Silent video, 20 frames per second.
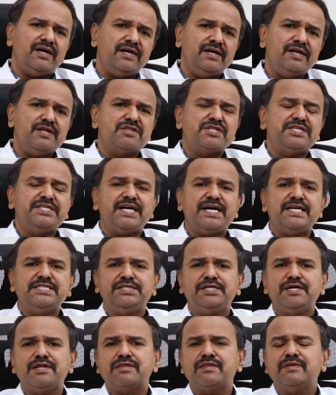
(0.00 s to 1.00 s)

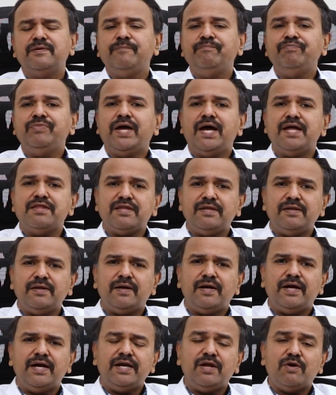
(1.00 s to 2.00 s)
discharges,
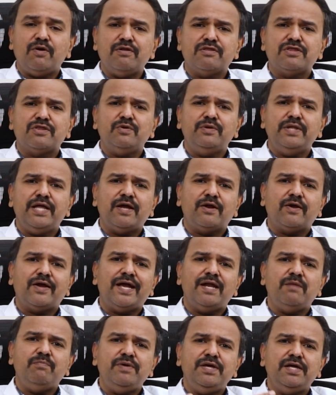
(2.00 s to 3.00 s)
and also there
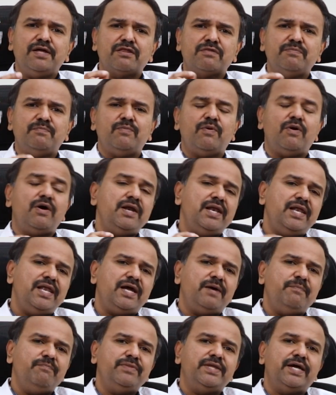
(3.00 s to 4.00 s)
can be a small
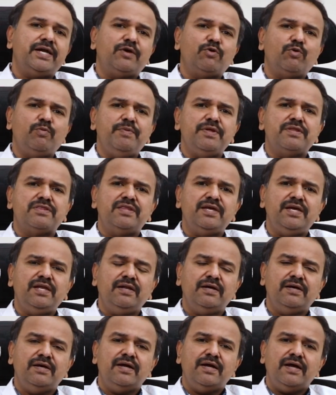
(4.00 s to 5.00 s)
lump that could be
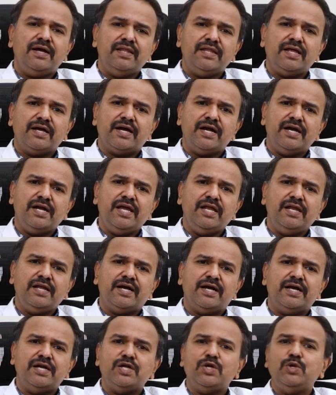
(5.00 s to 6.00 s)
seen in
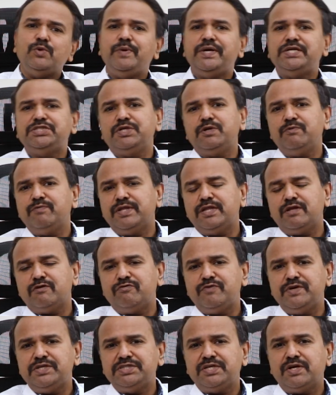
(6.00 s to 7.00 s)
continuation with the
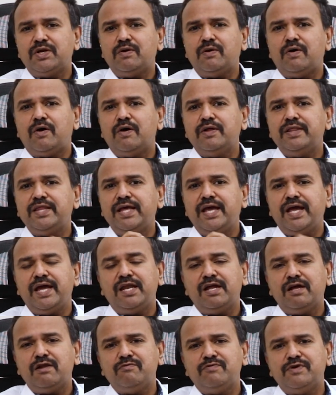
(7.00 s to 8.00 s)
fissure on the
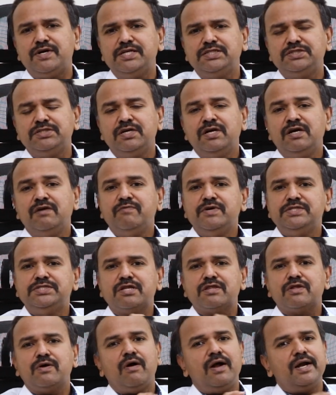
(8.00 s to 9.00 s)
anal verge, which
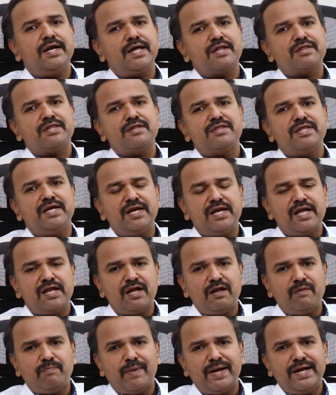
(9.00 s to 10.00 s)
is called as a
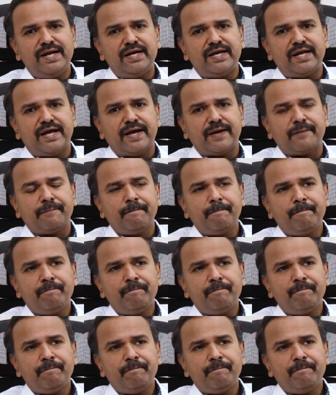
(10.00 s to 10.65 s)
sentinel pile tag.